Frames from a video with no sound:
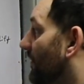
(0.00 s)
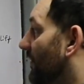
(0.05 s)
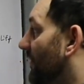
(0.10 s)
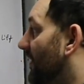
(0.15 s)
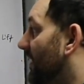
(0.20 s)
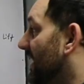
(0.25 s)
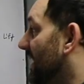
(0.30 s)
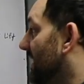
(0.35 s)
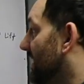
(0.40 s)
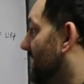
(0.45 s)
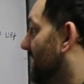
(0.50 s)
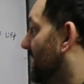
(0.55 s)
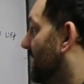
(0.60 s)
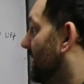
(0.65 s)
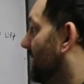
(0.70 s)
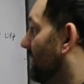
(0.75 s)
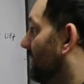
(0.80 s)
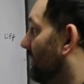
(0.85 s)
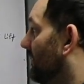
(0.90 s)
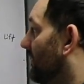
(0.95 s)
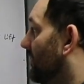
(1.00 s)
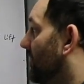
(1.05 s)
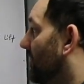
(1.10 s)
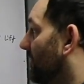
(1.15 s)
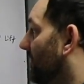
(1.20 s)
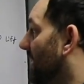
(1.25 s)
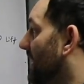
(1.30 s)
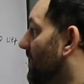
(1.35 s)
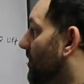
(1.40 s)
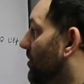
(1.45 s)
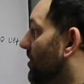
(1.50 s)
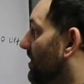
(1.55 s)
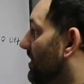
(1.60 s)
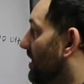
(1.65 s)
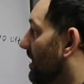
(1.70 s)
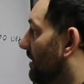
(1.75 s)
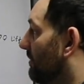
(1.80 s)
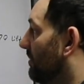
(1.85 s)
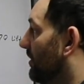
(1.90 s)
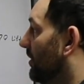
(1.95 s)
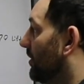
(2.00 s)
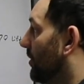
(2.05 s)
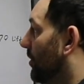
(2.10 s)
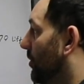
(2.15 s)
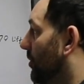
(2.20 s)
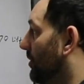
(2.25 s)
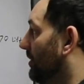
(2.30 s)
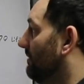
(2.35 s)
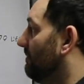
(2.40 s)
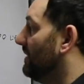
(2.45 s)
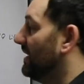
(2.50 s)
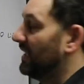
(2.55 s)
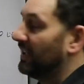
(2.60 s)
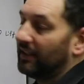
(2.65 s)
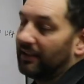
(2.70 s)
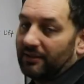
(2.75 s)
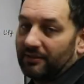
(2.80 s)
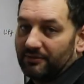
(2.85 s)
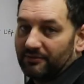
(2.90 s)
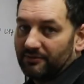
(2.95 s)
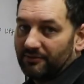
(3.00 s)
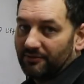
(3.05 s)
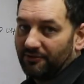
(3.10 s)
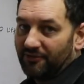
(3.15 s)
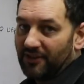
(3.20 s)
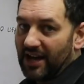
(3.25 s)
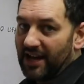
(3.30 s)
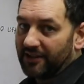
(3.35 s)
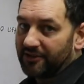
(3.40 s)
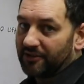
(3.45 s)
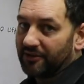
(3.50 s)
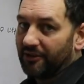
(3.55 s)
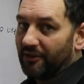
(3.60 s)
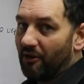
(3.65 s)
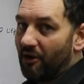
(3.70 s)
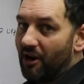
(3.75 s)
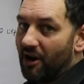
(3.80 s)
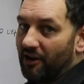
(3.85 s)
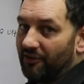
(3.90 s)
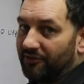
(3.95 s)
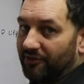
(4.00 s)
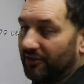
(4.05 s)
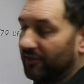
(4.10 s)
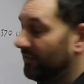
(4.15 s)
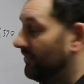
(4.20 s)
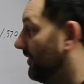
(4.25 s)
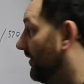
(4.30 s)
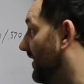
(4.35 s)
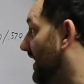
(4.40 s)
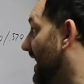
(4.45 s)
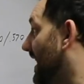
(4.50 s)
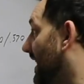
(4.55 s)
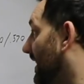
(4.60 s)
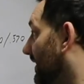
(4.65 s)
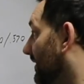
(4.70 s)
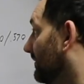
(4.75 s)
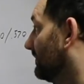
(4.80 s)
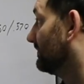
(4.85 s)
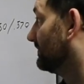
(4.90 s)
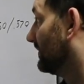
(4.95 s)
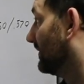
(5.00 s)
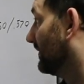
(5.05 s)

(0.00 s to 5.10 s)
This duration number should be factored off of that